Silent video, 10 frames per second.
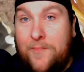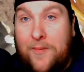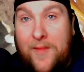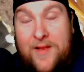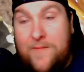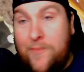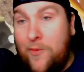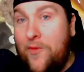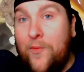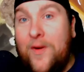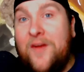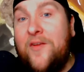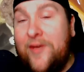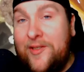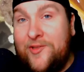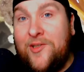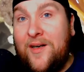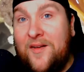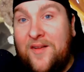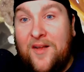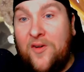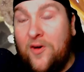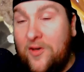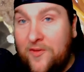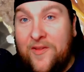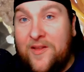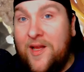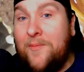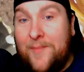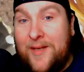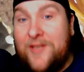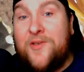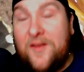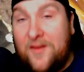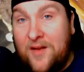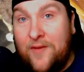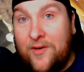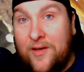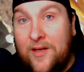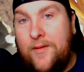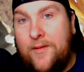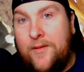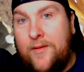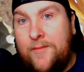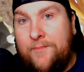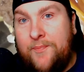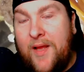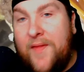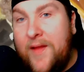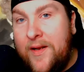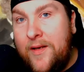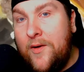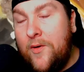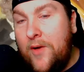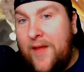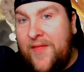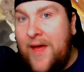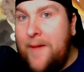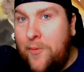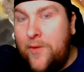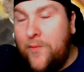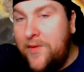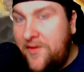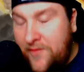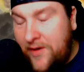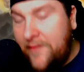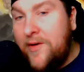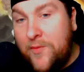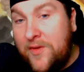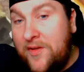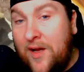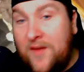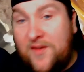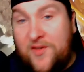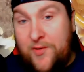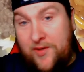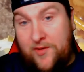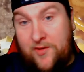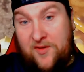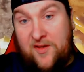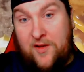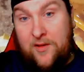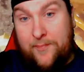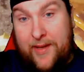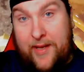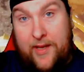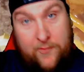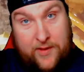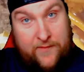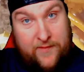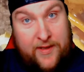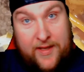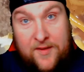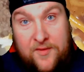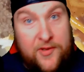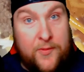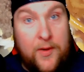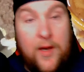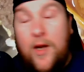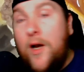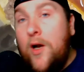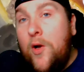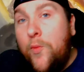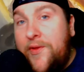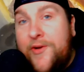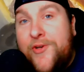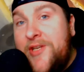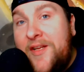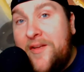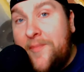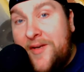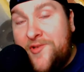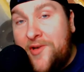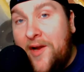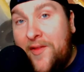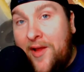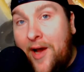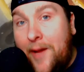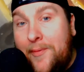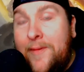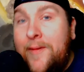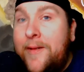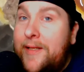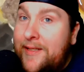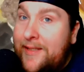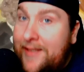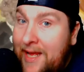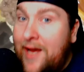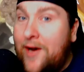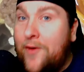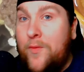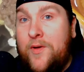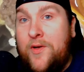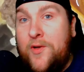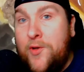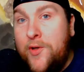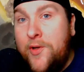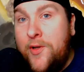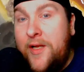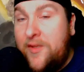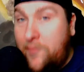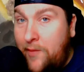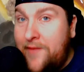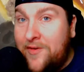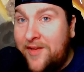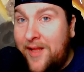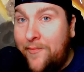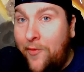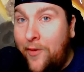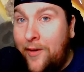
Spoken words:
Then you pour the rest of your enchilada sauce all over the top to make sure it's covered. And then at that point, once you've covered it with sauce, you do your little salt bay, whatever the kids do, with your cheese mixture on the top. Now, it's ready for step 4.